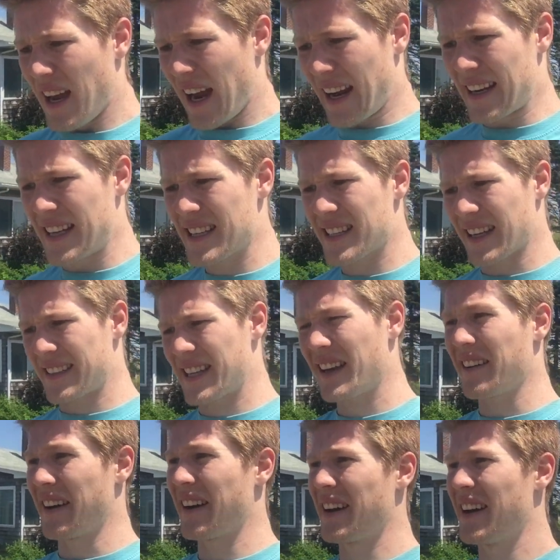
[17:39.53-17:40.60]
And he's like,
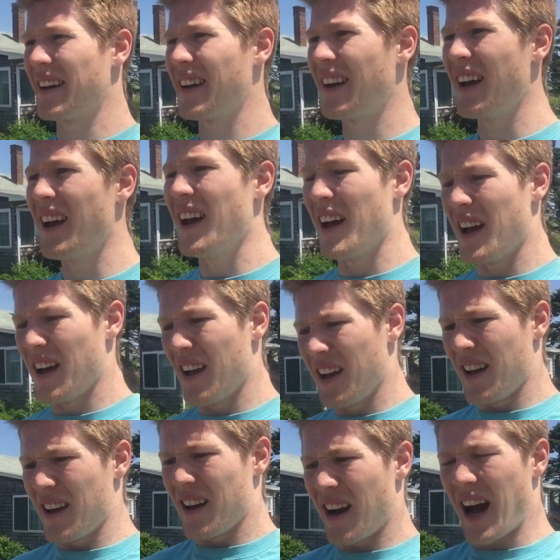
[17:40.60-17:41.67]
Taylor,
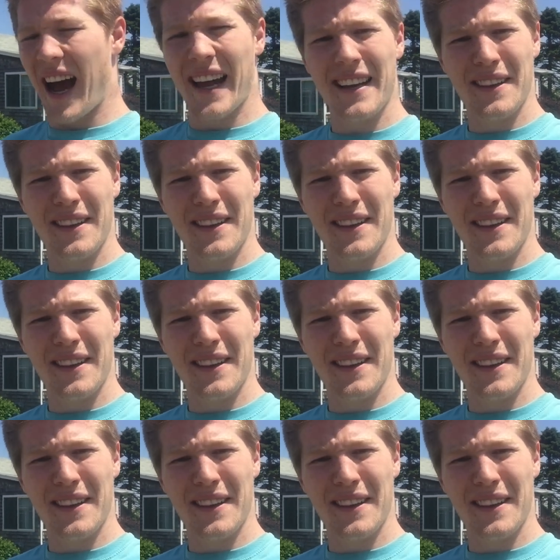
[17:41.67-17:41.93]
I